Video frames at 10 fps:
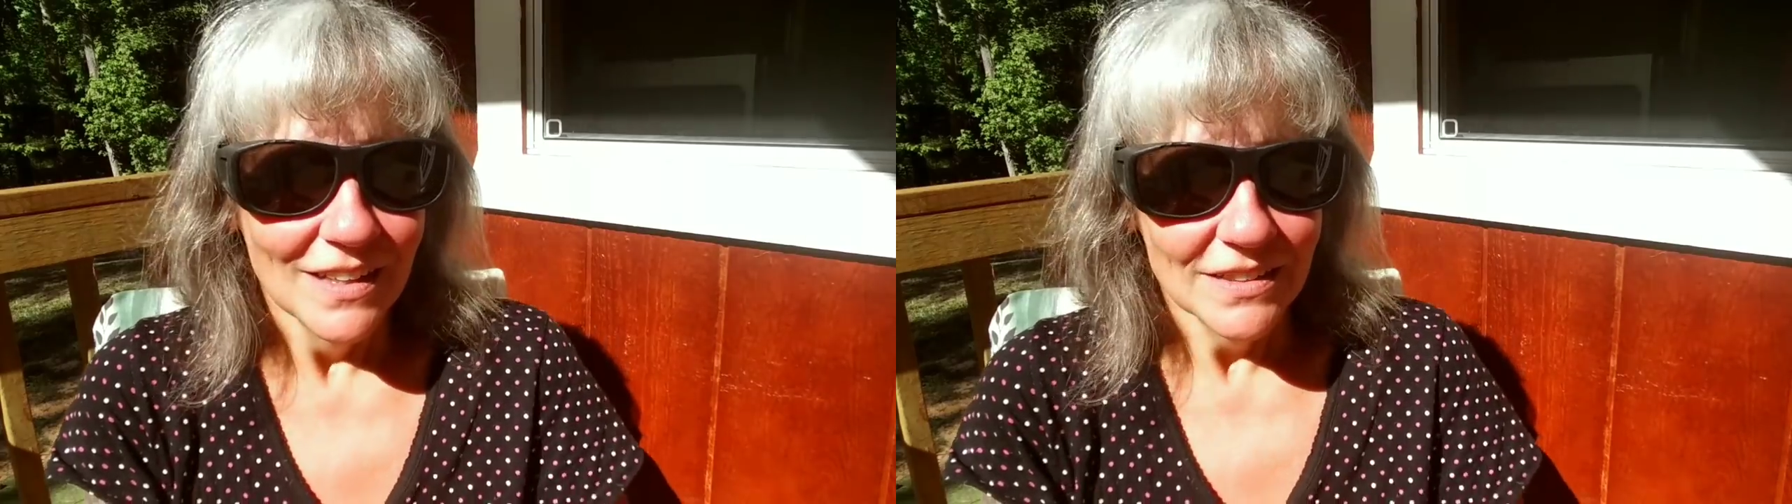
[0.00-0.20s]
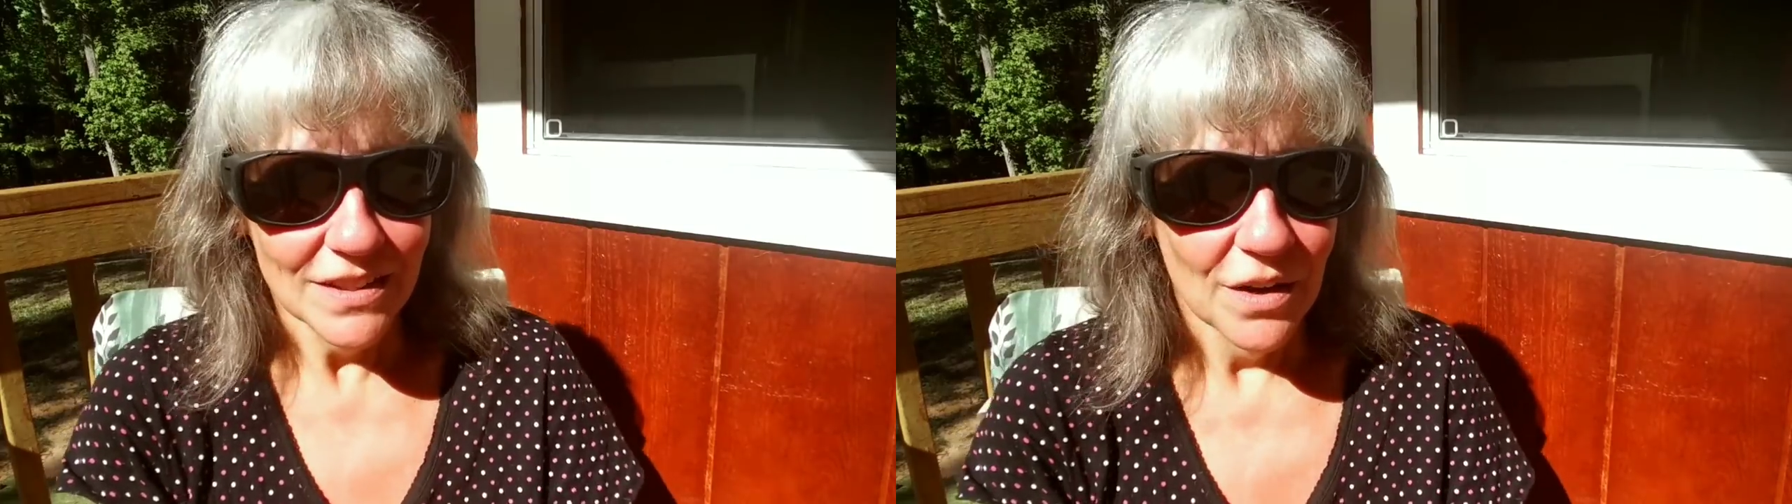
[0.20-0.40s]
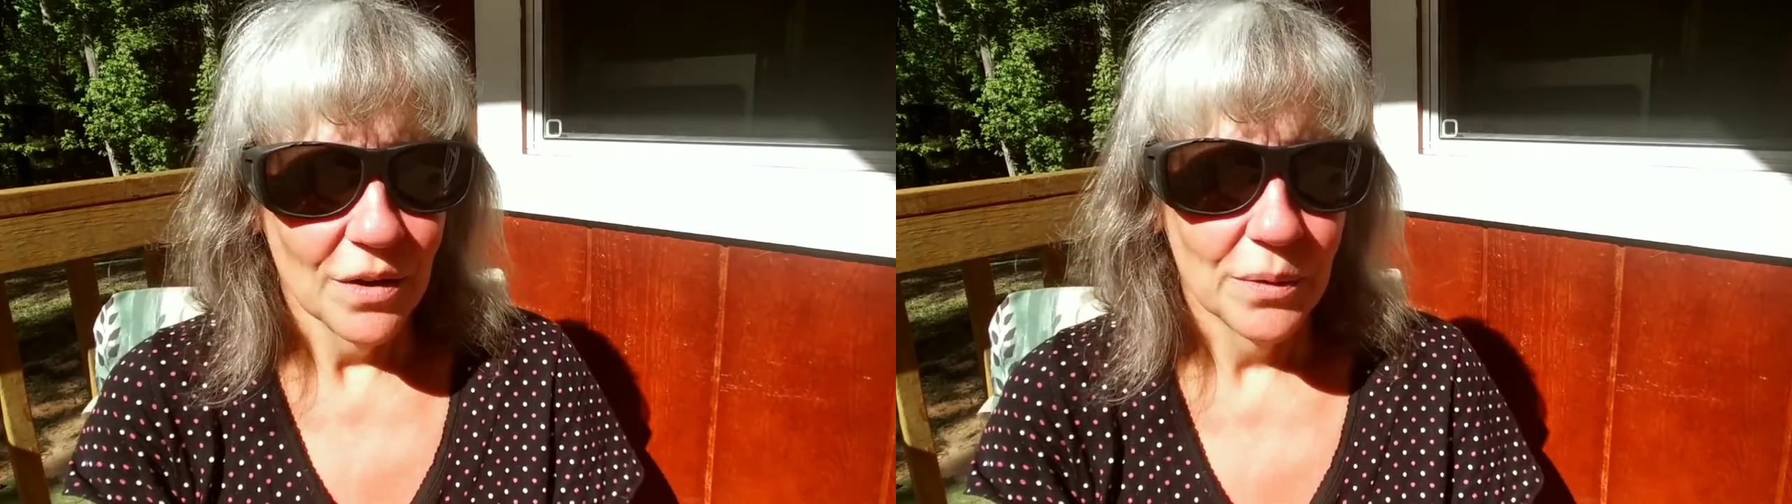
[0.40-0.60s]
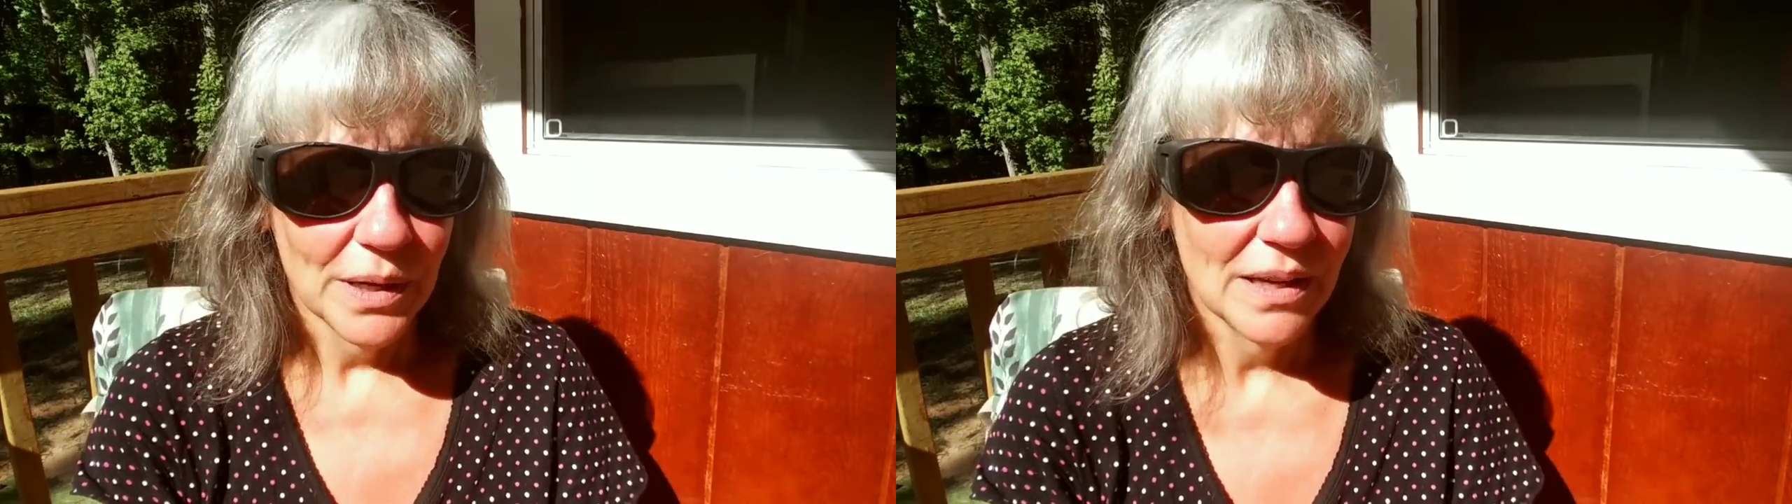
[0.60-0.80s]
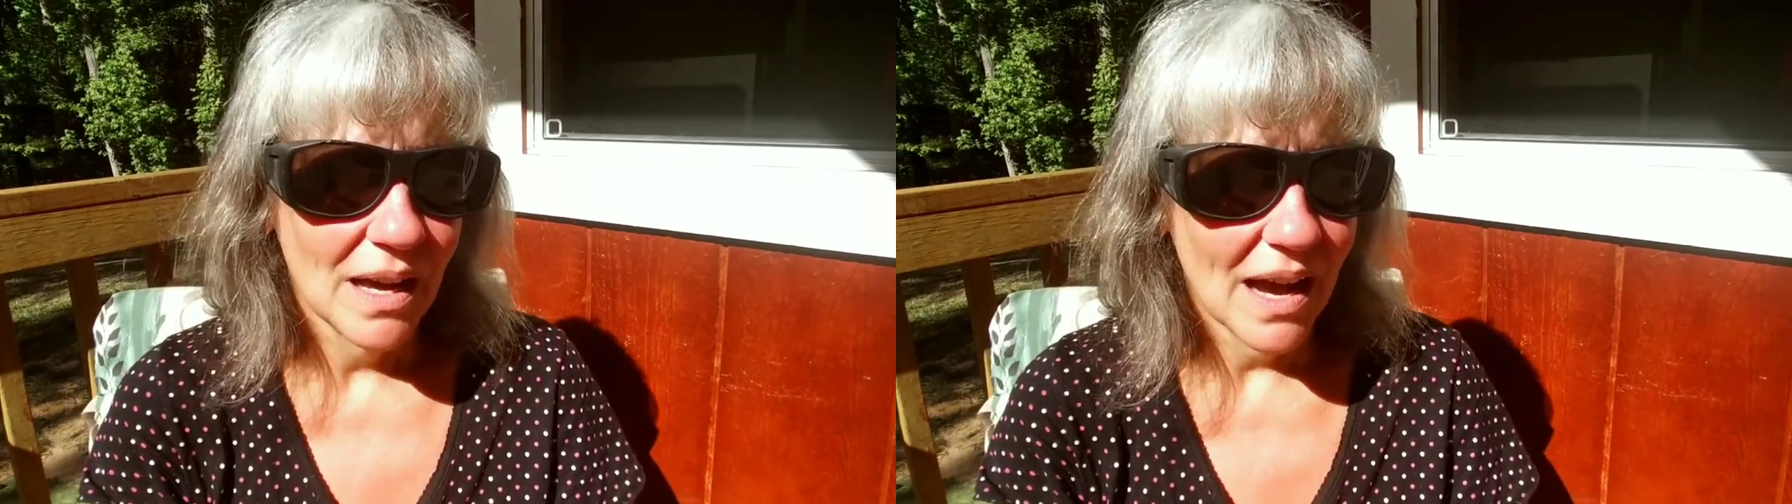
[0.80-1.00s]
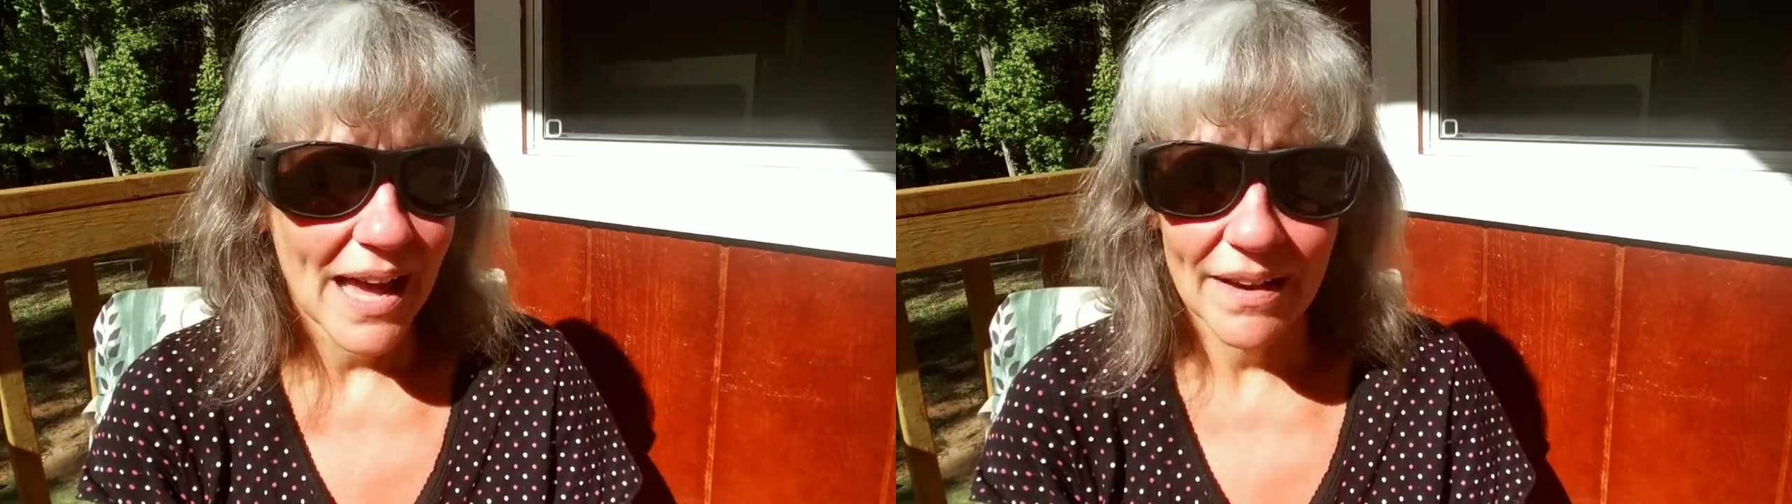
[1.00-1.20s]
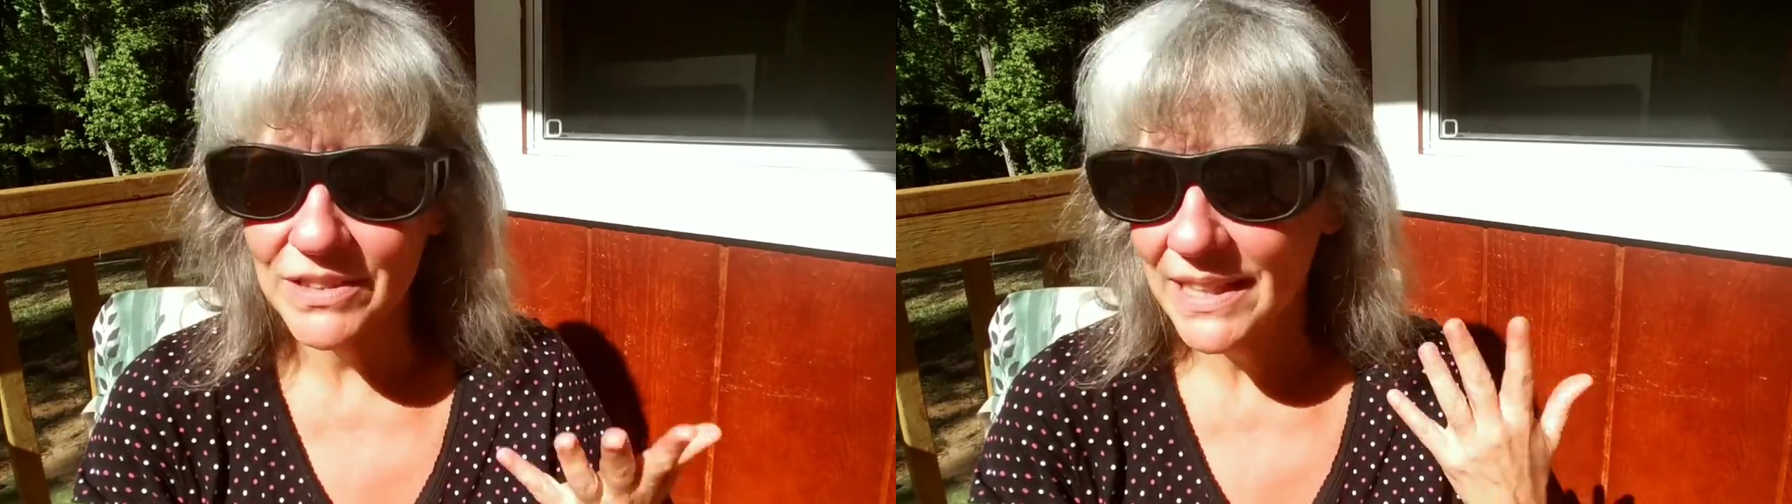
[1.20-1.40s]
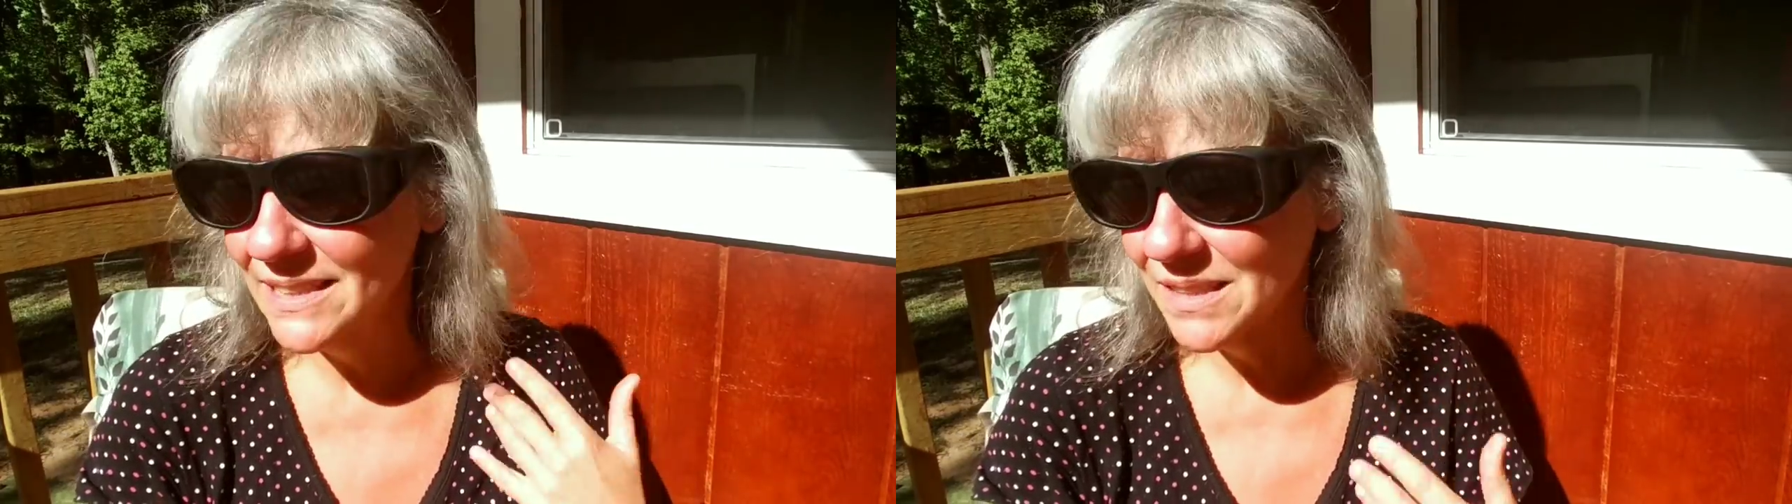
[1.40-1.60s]
So I have
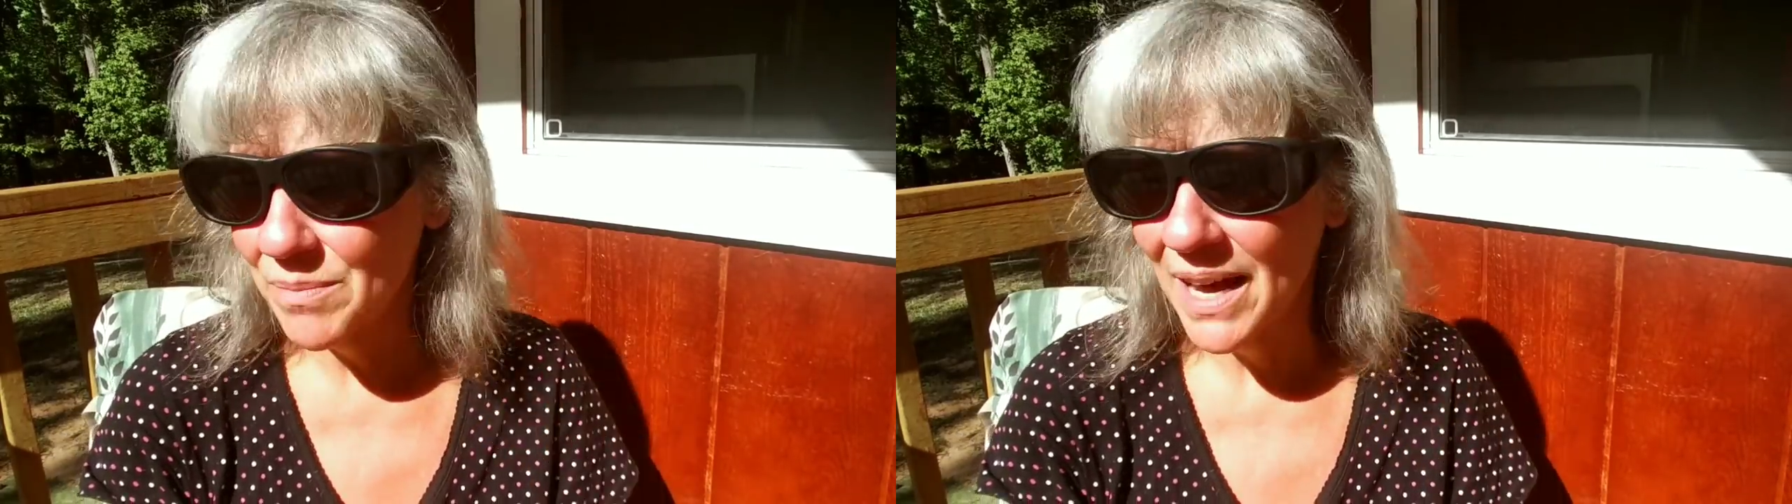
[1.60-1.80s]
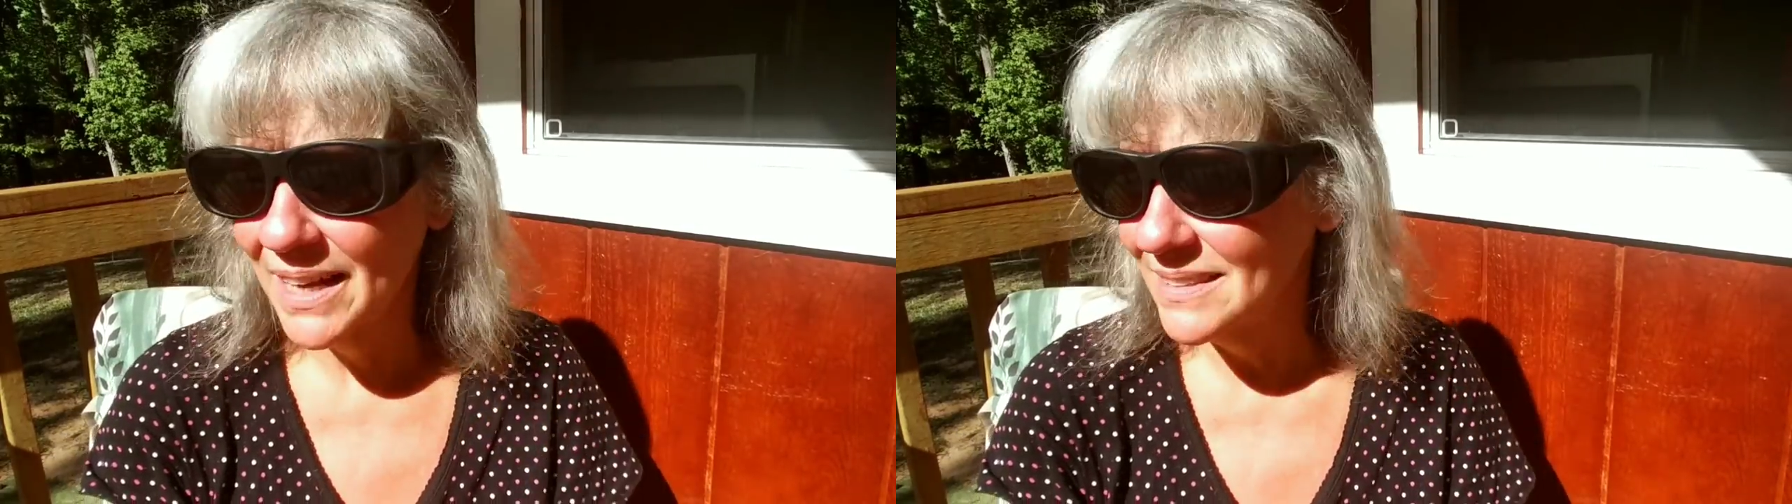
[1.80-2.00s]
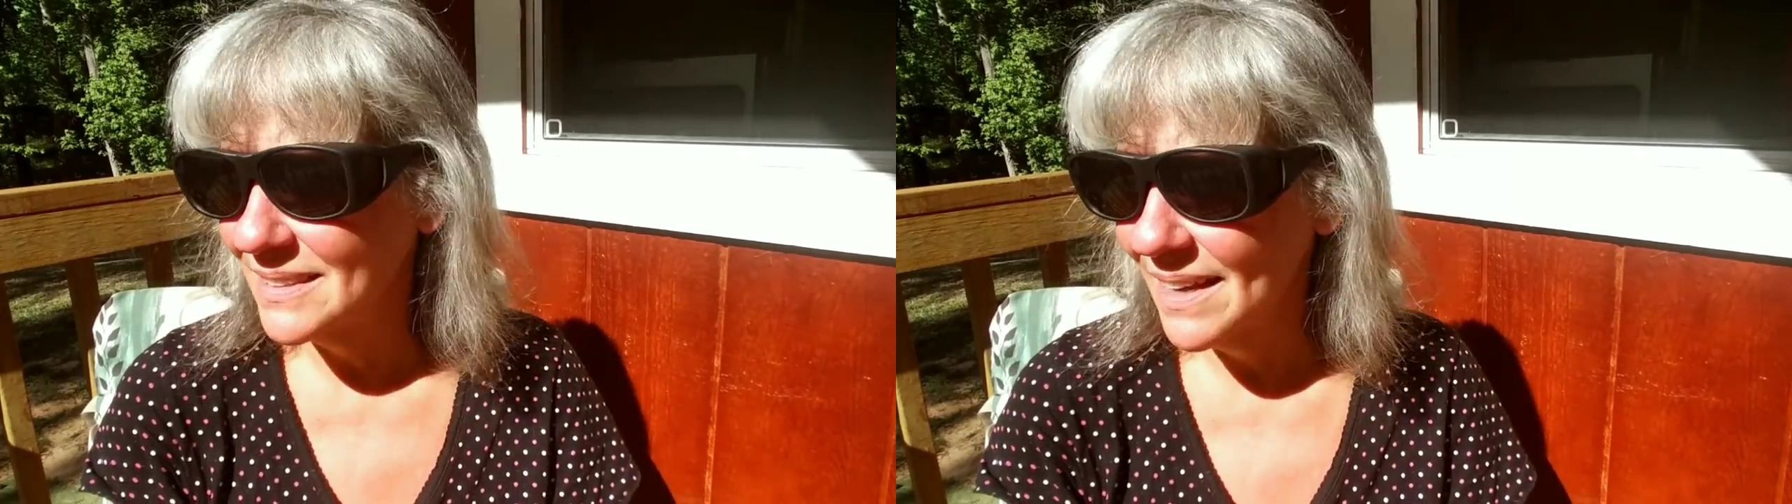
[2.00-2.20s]
to get some ice.